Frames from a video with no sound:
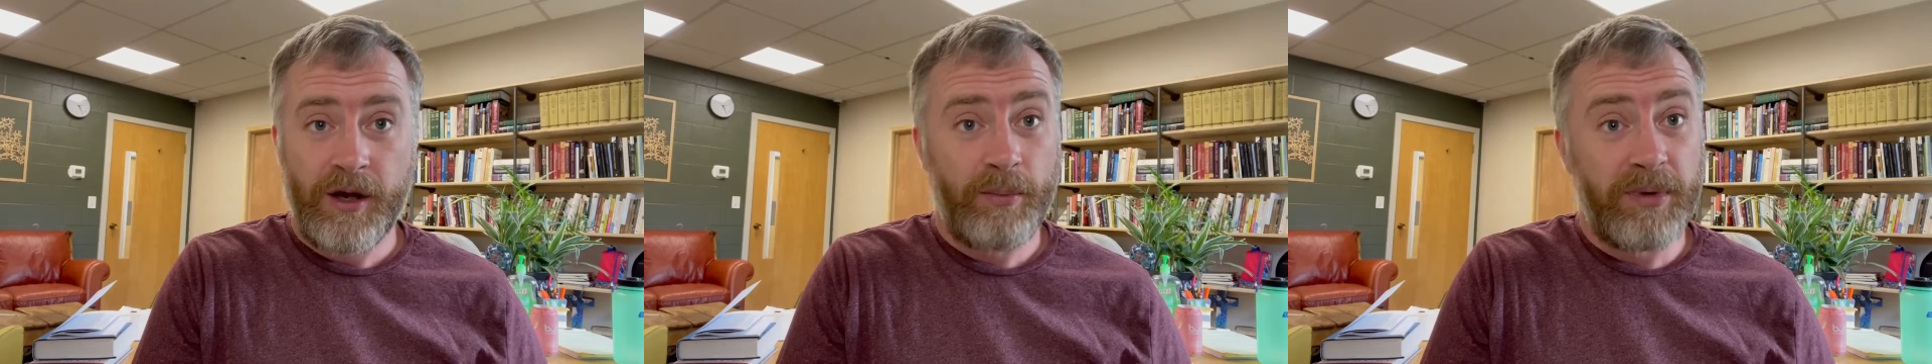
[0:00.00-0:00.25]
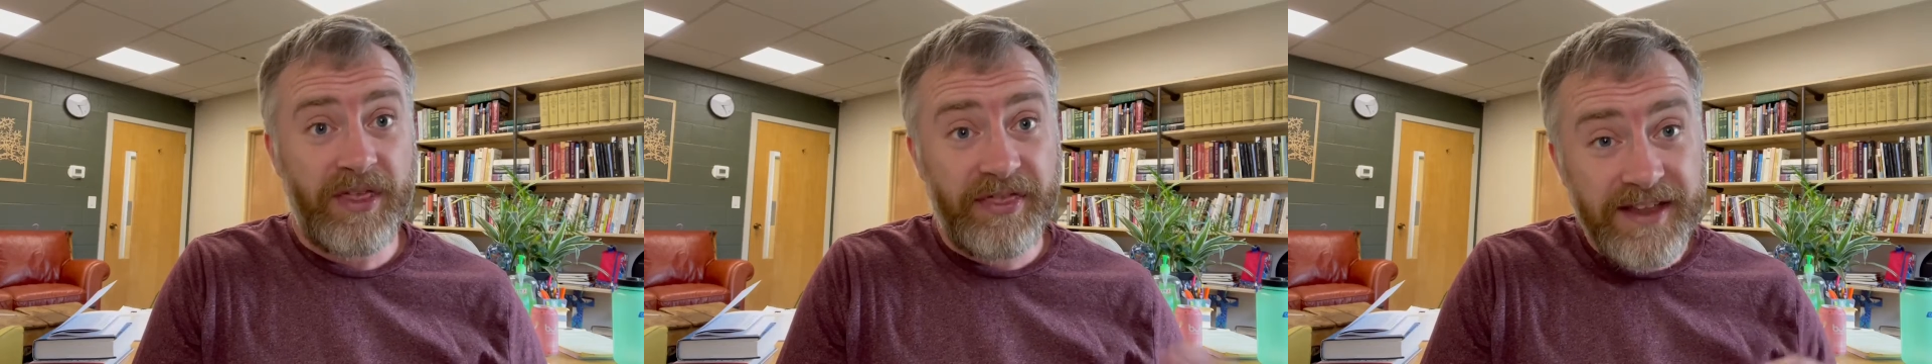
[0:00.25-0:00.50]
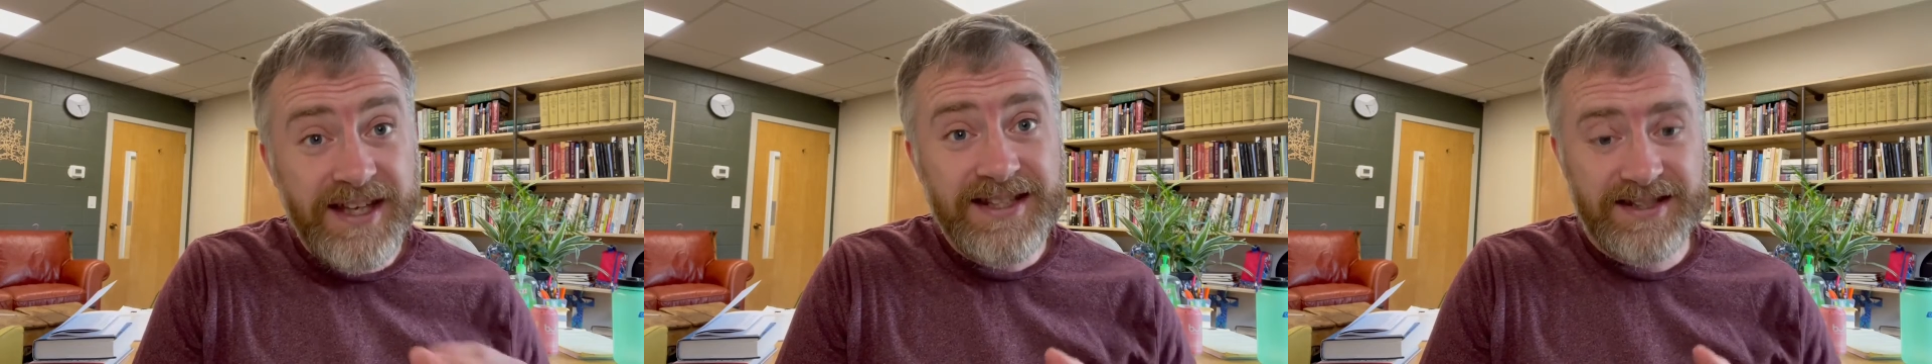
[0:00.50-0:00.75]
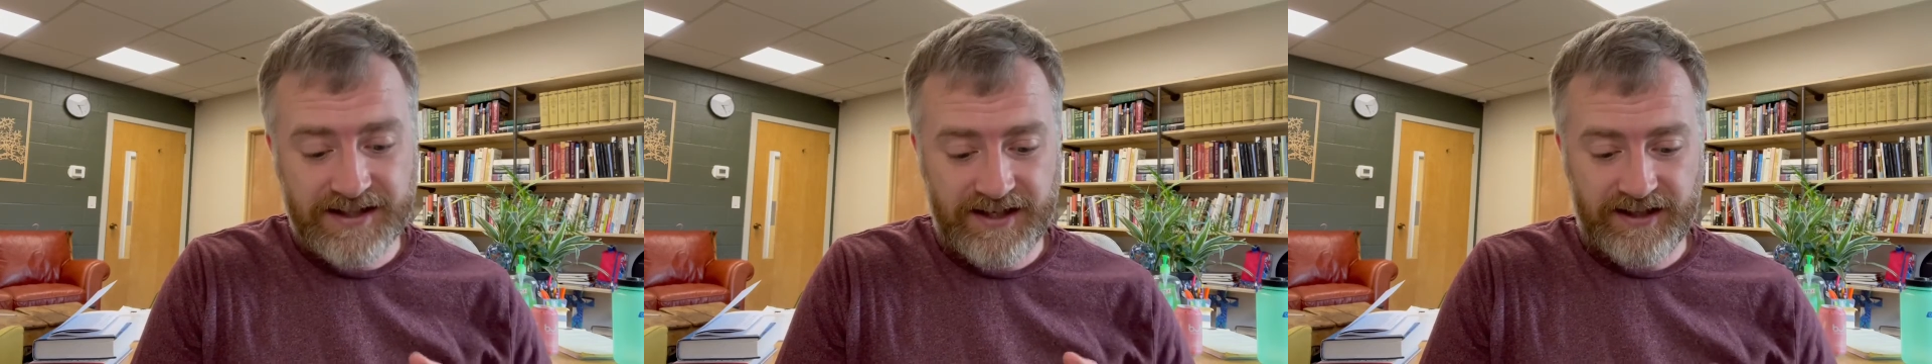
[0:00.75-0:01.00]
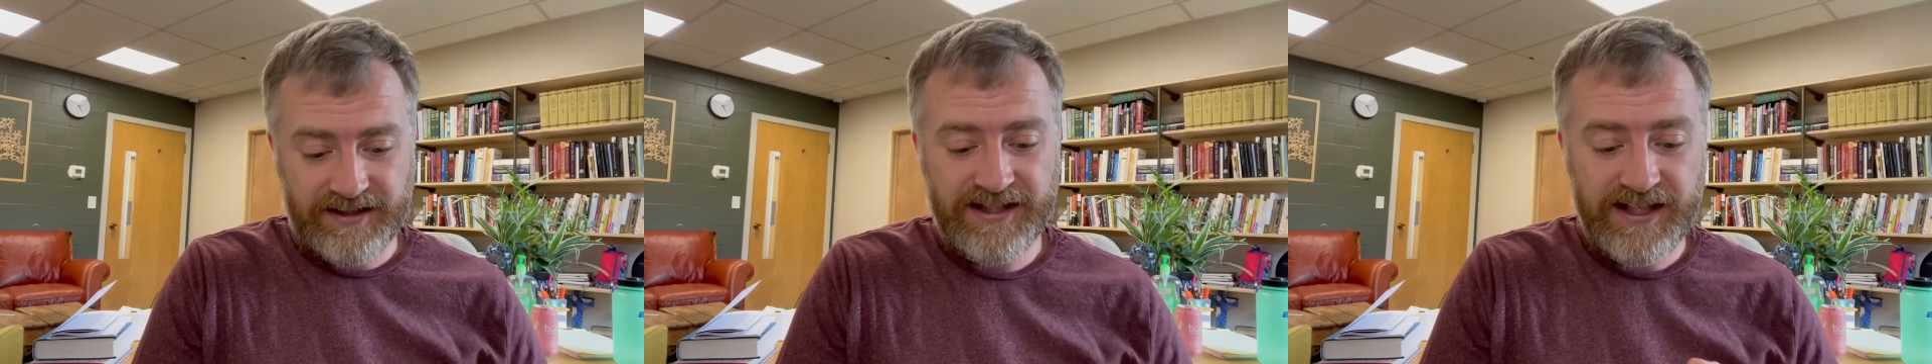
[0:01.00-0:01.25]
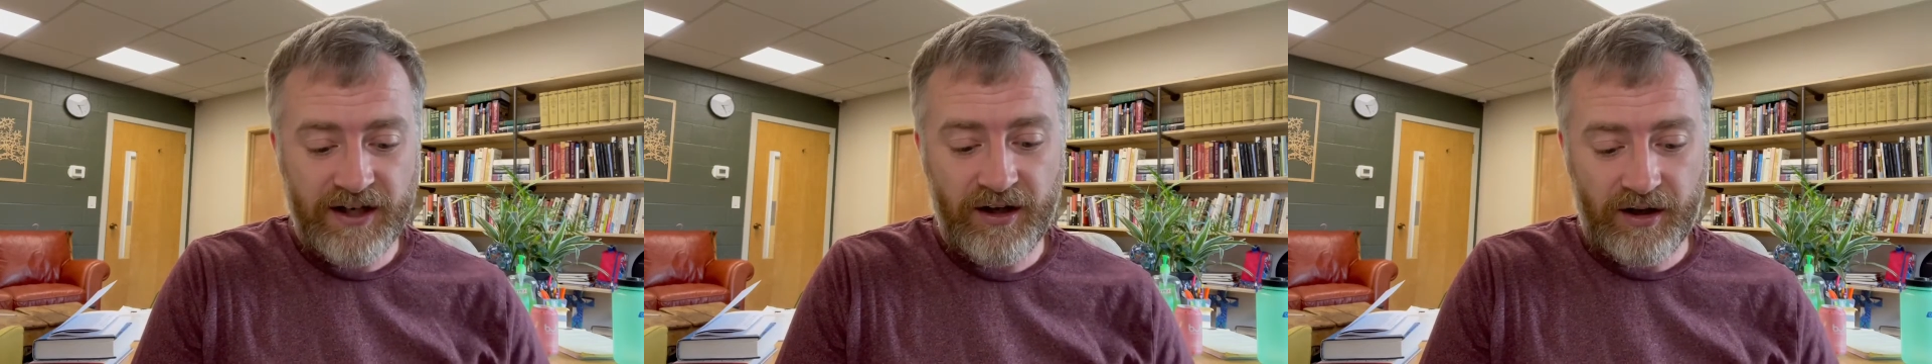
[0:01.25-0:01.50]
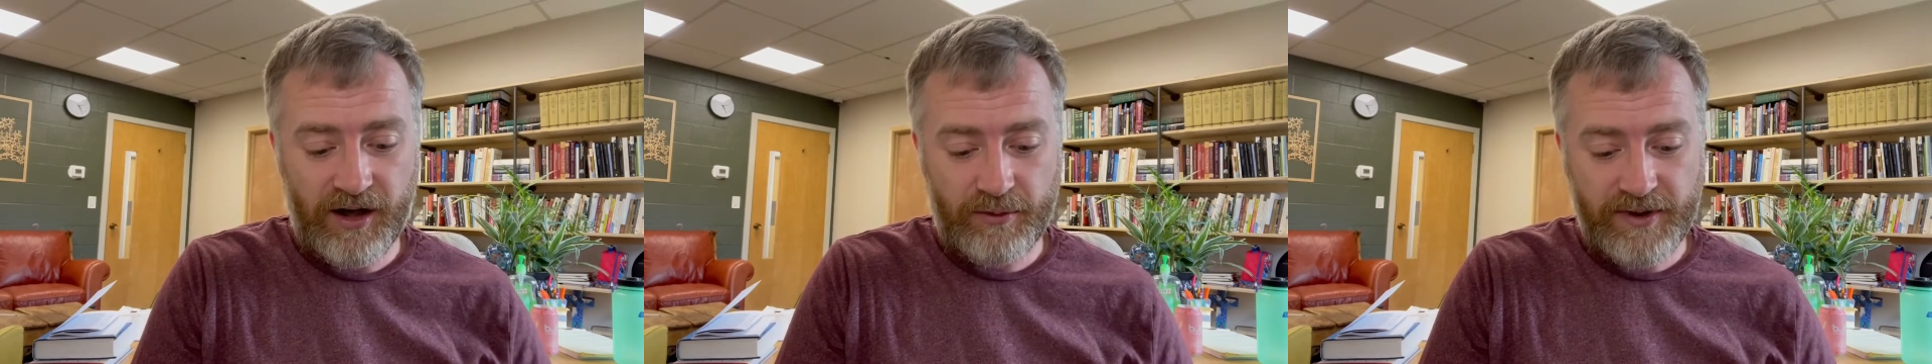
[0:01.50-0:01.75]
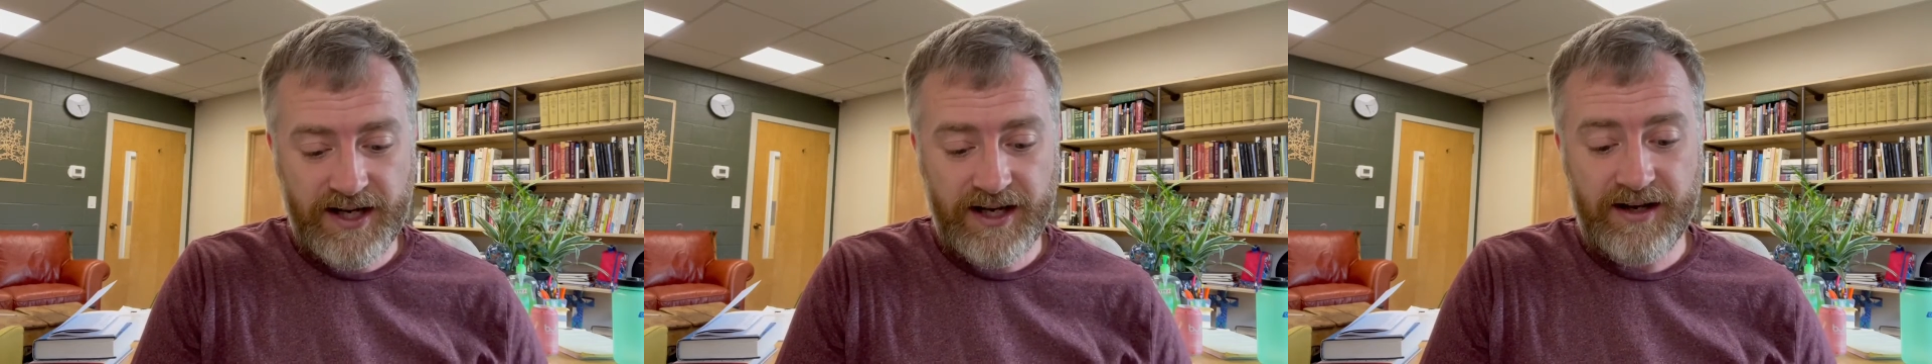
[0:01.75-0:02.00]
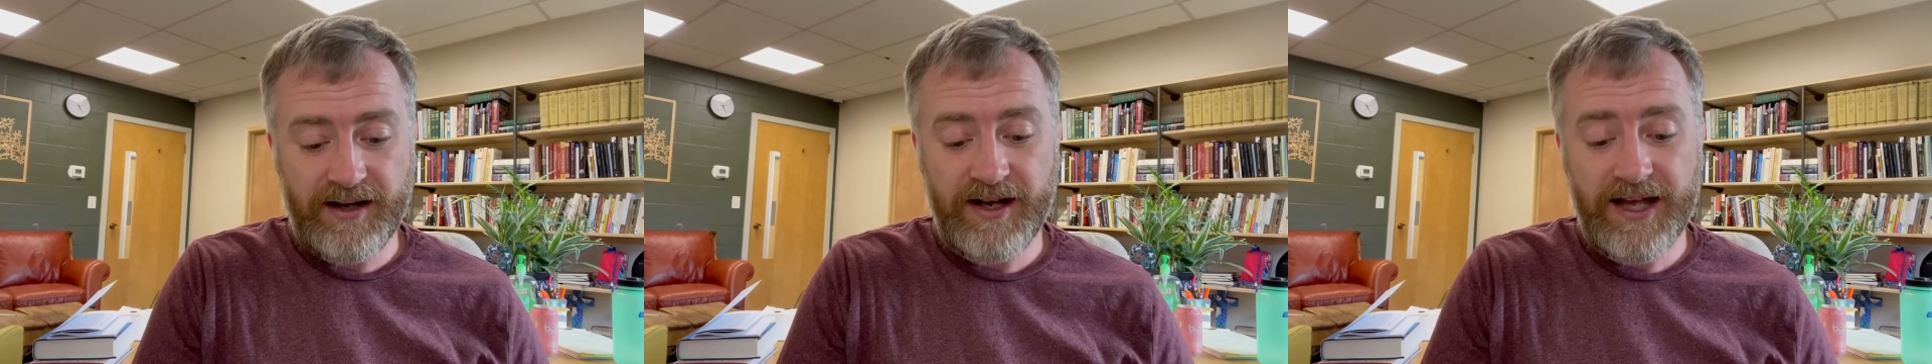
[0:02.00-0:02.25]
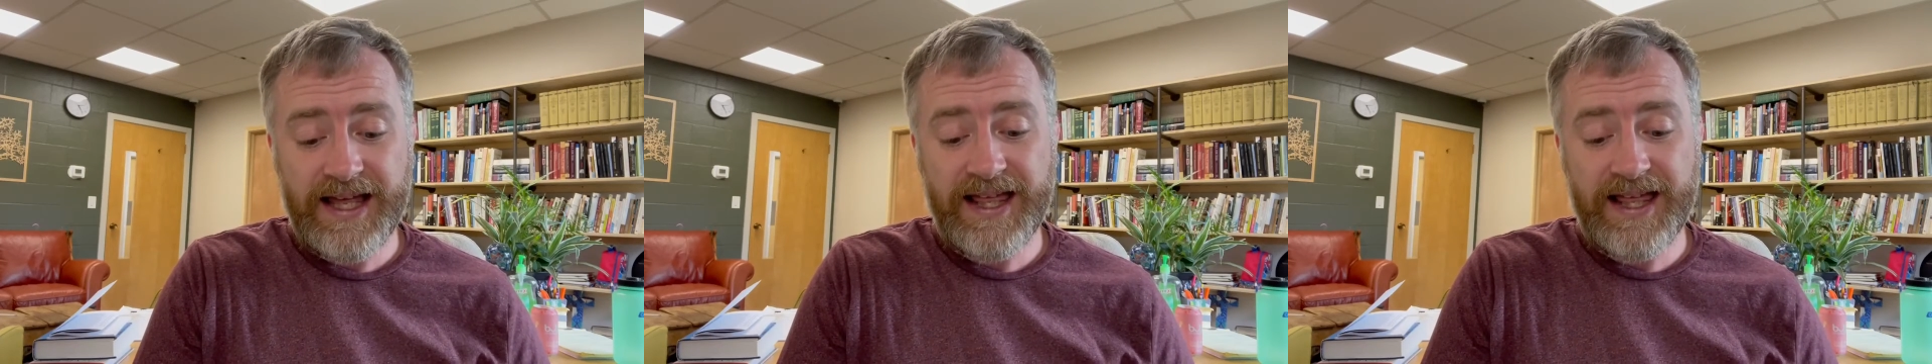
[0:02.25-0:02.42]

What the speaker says: But these things here are written